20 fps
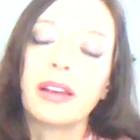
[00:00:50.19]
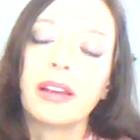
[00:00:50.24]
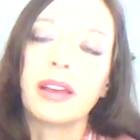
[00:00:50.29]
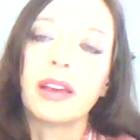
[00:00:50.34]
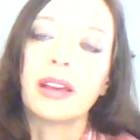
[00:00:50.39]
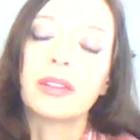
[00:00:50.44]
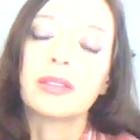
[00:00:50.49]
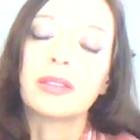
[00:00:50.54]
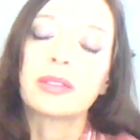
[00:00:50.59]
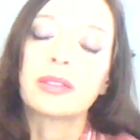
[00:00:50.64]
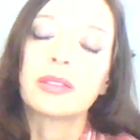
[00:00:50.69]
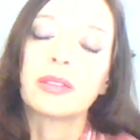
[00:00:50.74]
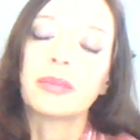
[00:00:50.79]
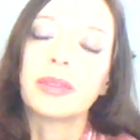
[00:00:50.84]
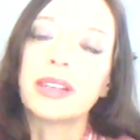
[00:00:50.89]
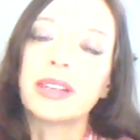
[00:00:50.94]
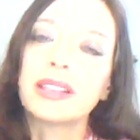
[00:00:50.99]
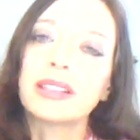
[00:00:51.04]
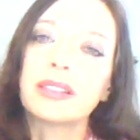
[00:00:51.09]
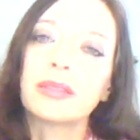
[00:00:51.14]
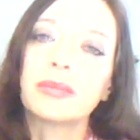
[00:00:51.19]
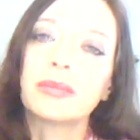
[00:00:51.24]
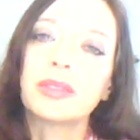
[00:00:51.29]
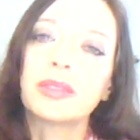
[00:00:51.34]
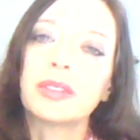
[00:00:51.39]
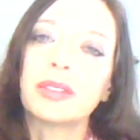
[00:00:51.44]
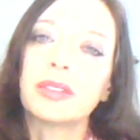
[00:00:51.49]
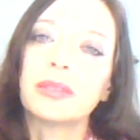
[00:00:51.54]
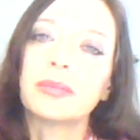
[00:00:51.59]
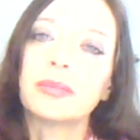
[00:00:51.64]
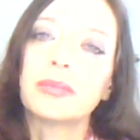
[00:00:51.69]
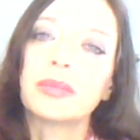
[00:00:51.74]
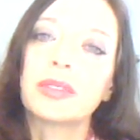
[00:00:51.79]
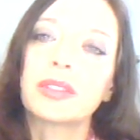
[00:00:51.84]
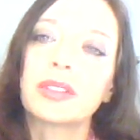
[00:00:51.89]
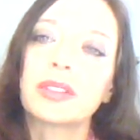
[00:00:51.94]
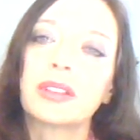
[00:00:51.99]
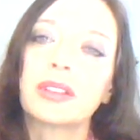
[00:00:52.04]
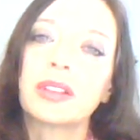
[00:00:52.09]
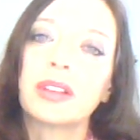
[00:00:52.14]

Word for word: And so my symptoms